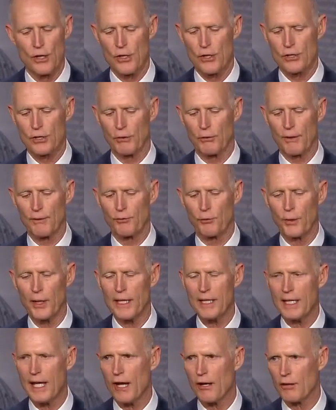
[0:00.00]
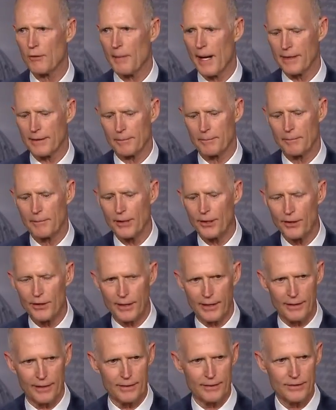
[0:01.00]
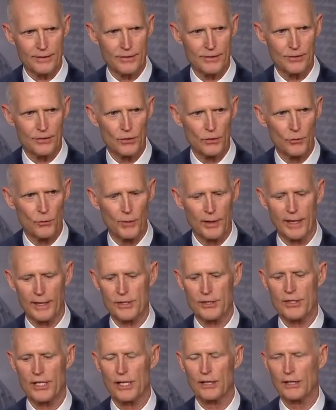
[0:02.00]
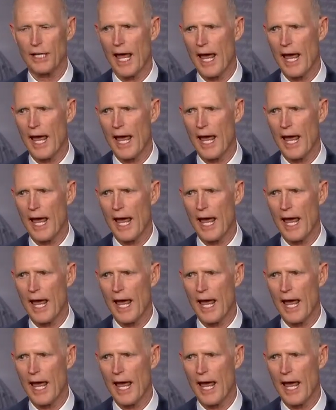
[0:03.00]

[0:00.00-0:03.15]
So if we care about Americans, we got to start